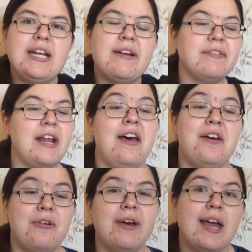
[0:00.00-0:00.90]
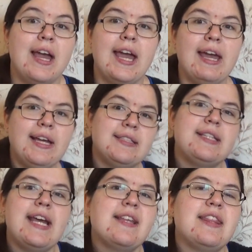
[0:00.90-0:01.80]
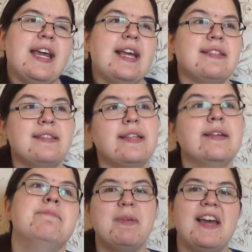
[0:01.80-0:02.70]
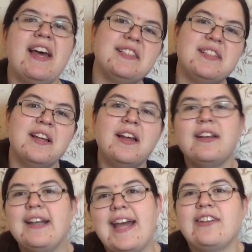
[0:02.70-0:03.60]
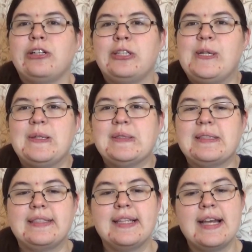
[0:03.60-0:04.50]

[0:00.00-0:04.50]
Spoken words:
don't know, it's like this, because Netherlands.